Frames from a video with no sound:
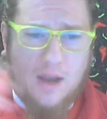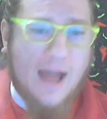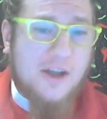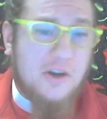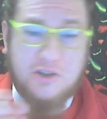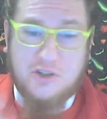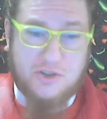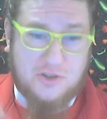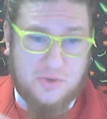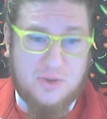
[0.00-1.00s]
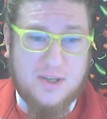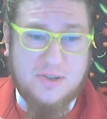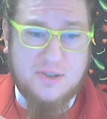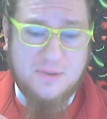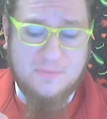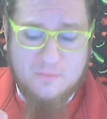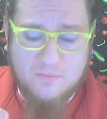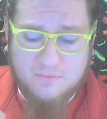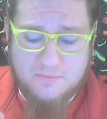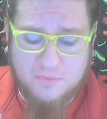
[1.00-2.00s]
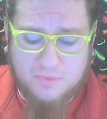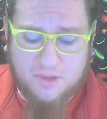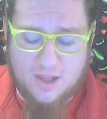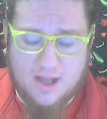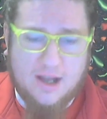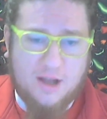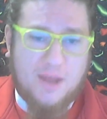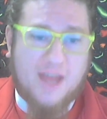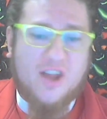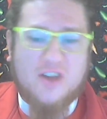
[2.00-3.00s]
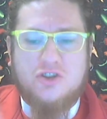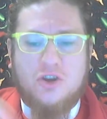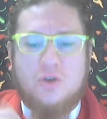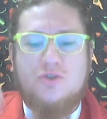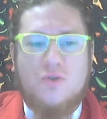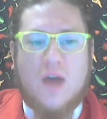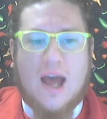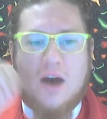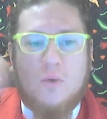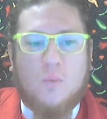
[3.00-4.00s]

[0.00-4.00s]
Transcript: I couldn't just do this. Uh, and that shows you how